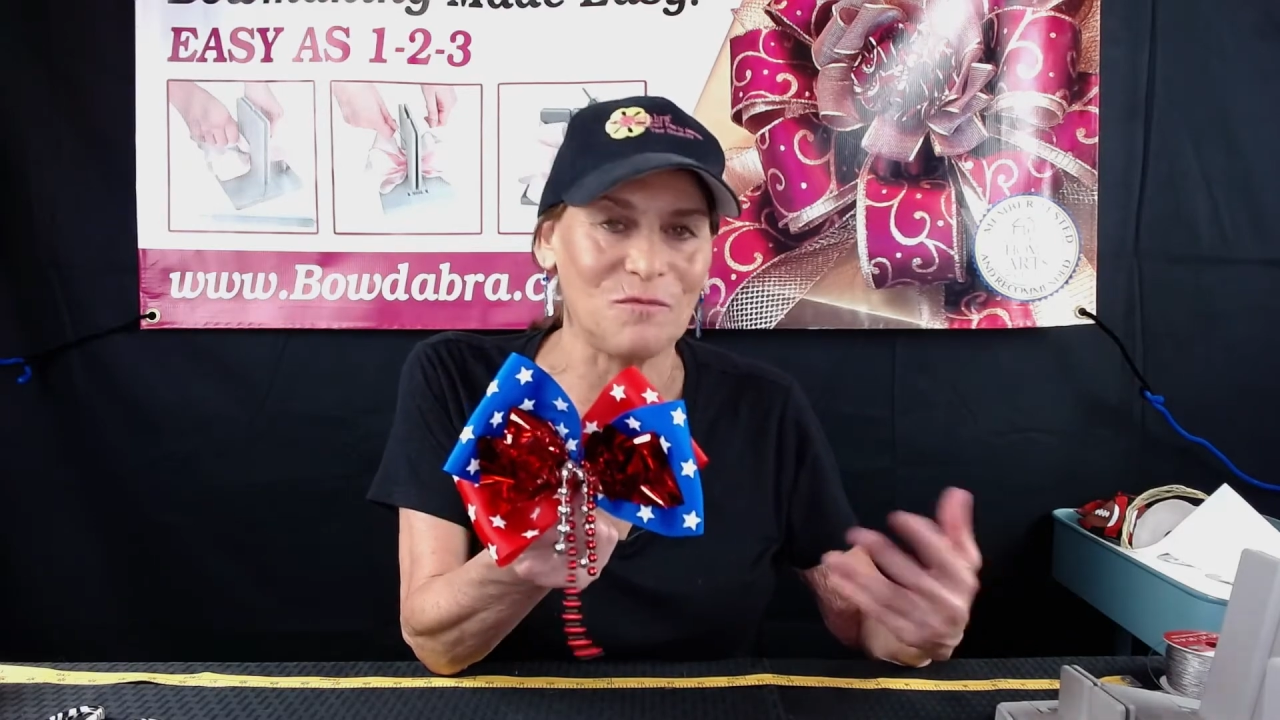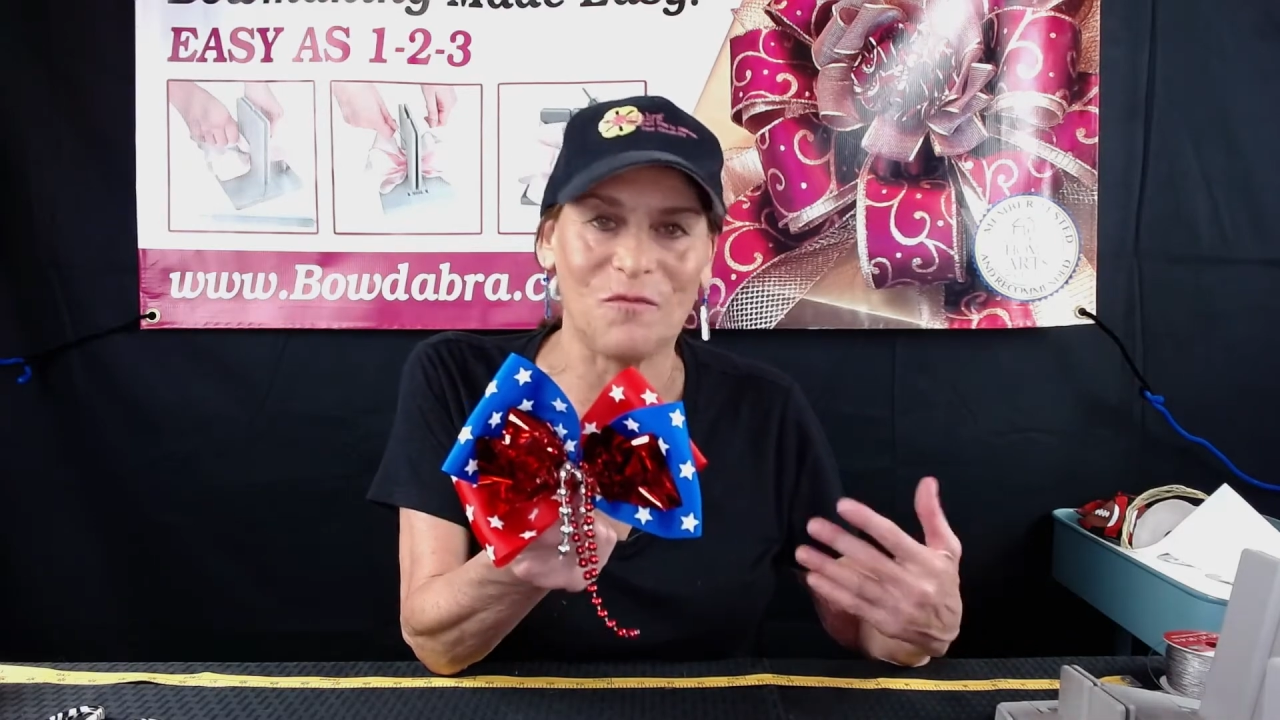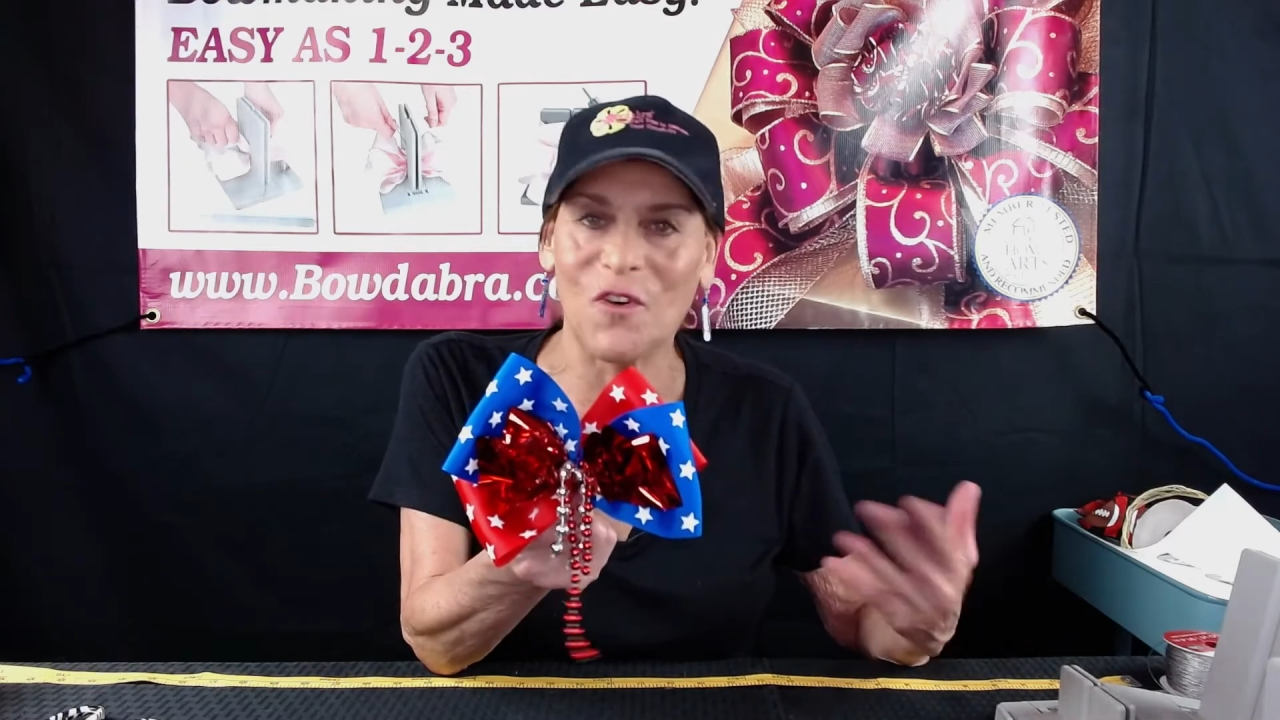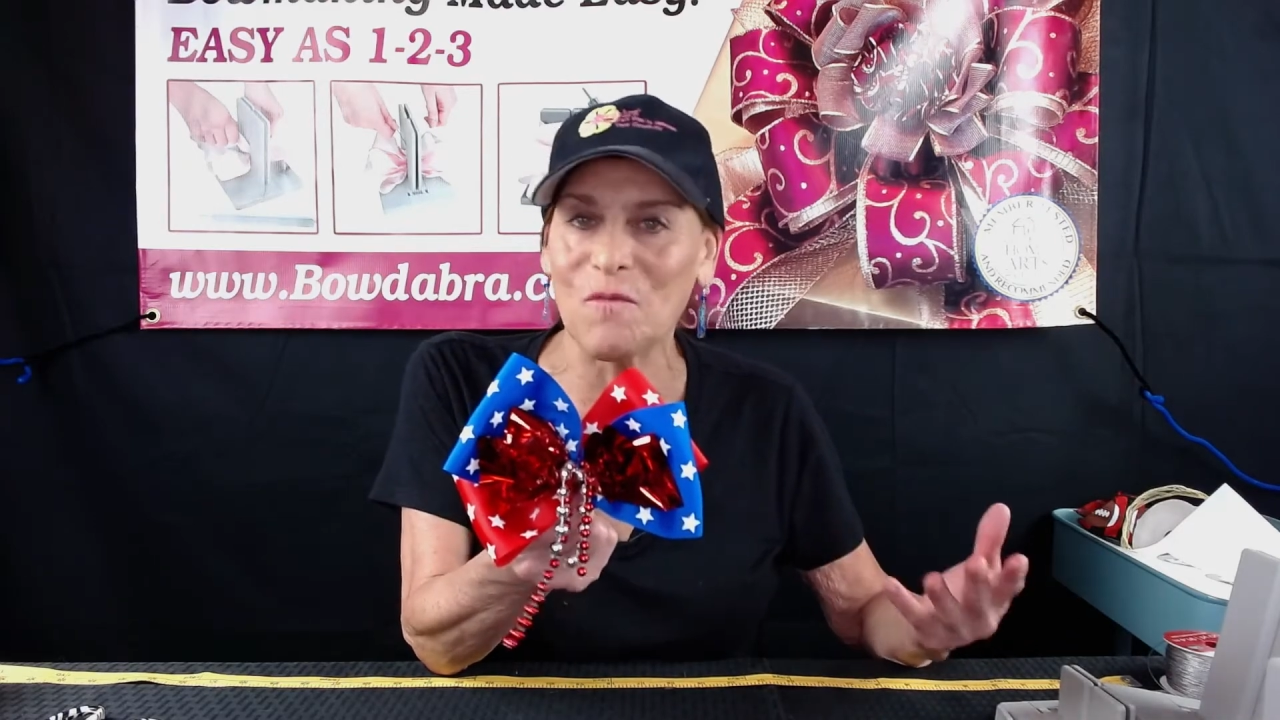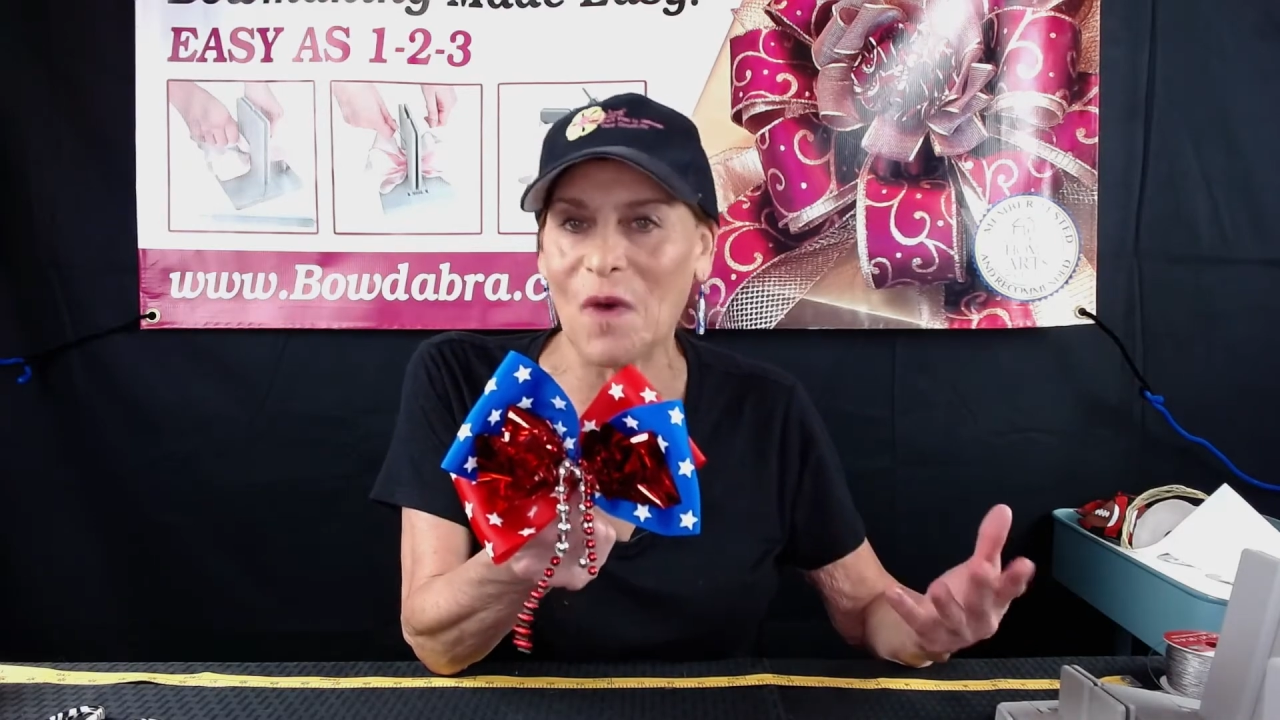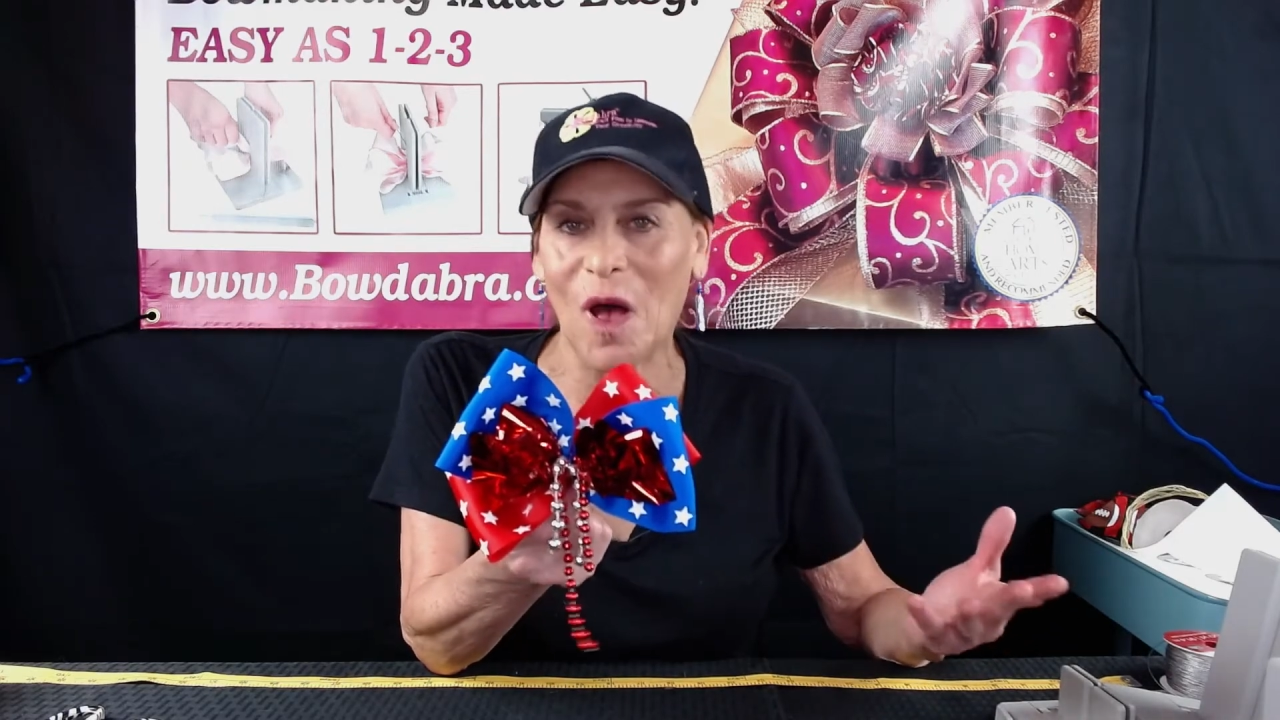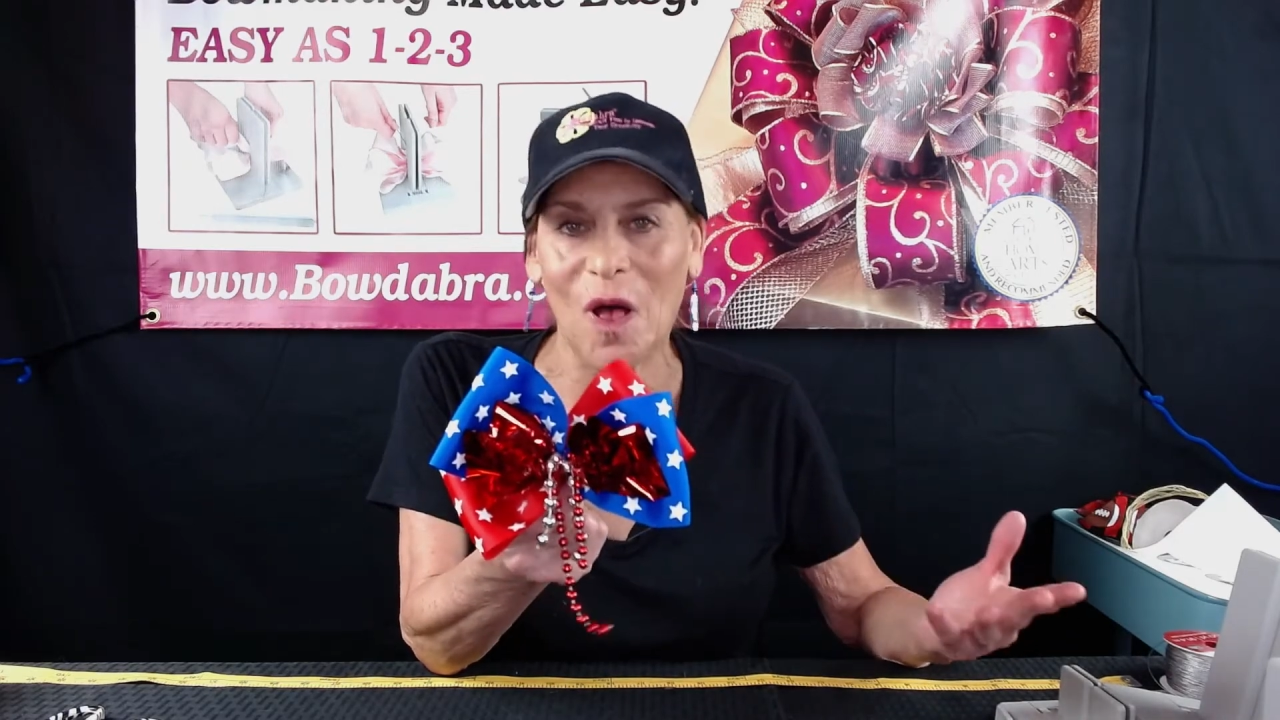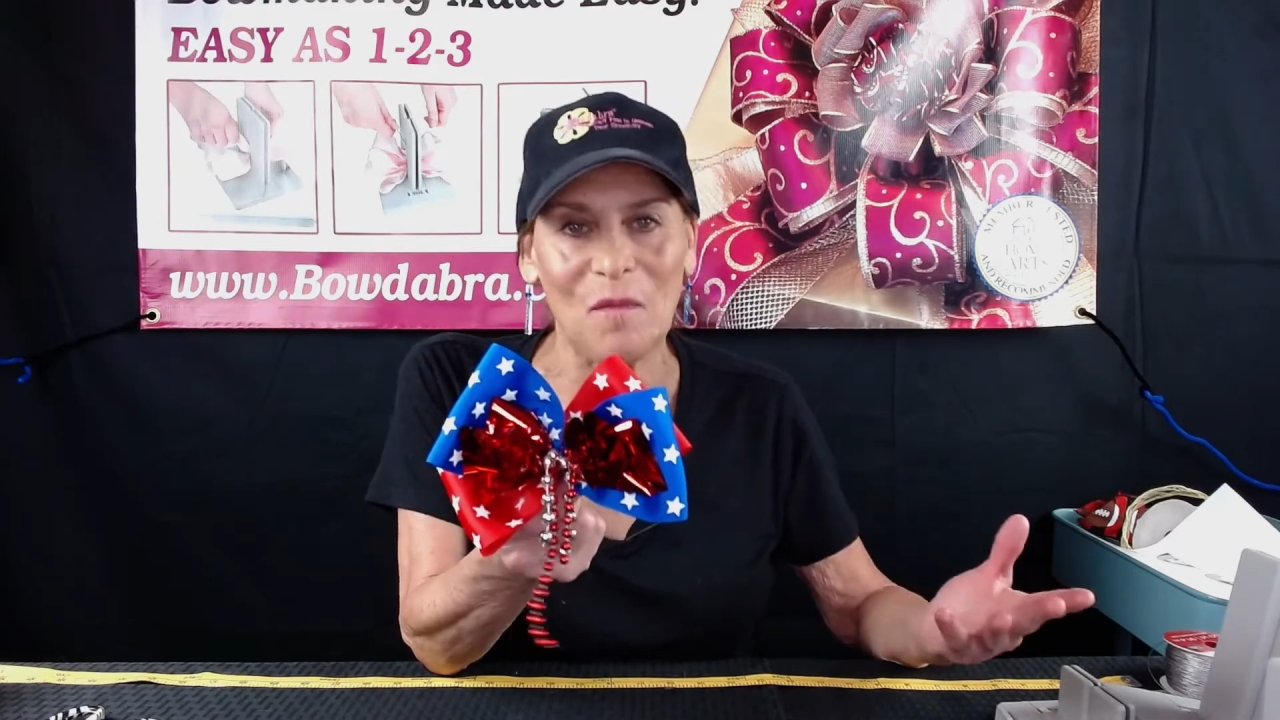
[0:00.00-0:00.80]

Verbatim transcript: football,